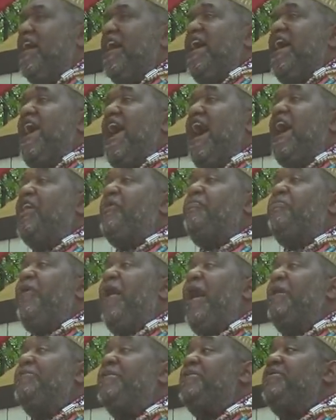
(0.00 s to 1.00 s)
He had a
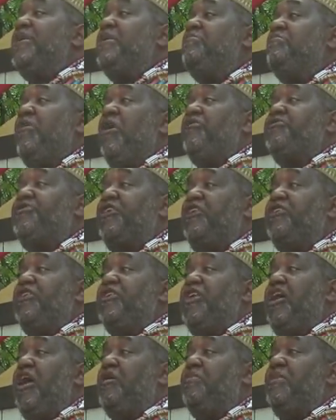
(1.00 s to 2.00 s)
problem that most
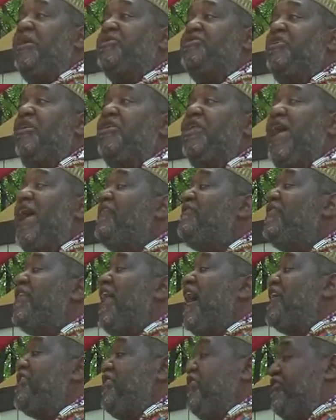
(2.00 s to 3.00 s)
other young men don't have. He
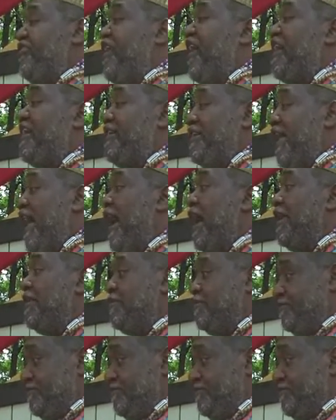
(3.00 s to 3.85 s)
liked to think a lot.